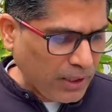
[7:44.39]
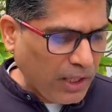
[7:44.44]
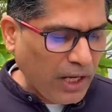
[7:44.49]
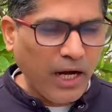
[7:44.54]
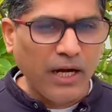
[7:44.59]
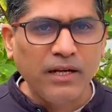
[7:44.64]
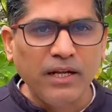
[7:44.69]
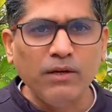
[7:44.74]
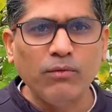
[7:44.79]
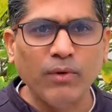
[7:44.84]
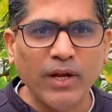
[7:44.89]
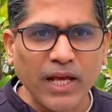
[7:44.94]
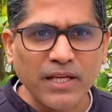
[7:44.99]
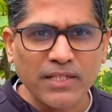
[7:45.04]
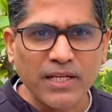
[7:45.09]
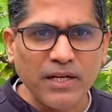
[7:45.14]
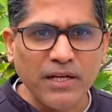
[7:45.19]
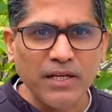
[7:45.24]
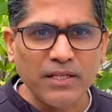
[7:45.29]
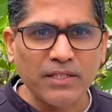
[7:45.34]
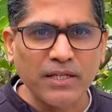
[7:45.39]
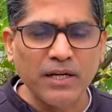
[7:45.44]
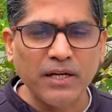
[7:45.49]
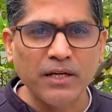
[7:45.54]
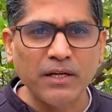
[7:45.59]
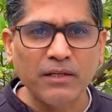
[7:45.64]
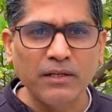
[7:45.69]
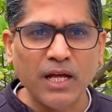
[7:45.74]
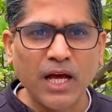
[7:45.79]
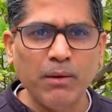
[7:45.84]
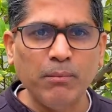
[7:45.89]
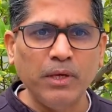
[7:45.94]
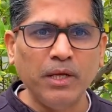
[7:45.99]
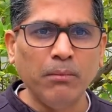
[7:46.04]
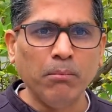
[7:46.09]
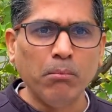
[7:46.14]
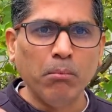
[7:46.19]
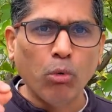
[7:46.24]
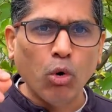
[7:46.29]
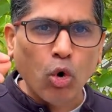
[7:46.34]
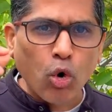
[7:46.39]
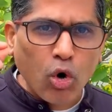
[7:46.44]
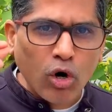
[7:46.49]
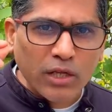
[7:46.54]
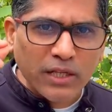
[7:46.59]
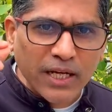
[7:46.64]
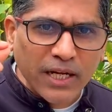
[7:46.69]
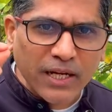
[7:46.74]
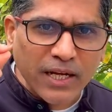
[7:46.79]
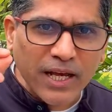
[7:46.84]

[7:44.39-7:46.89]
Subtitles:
And when I say decent return, I mean more than